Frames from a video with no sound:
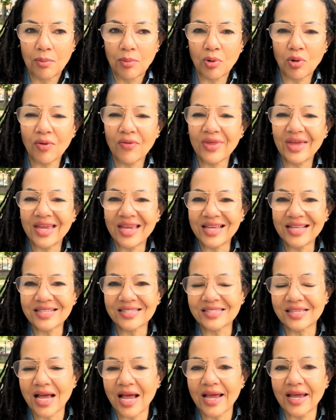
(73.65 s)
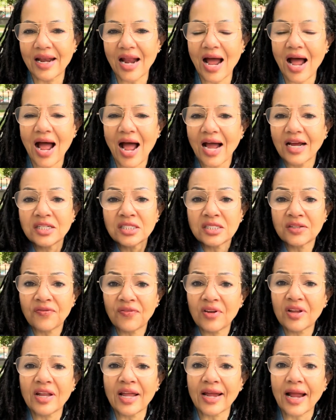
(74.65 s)
but on the inside, I just
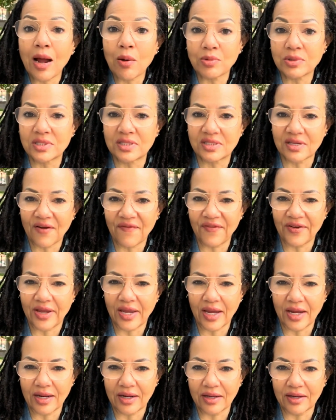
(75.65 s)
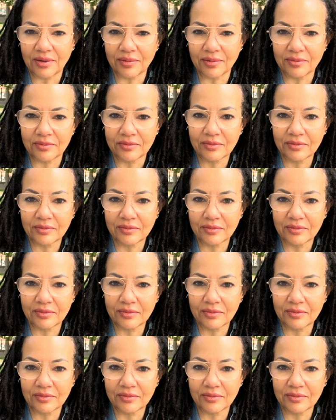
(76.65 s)
felt like I was suffocating.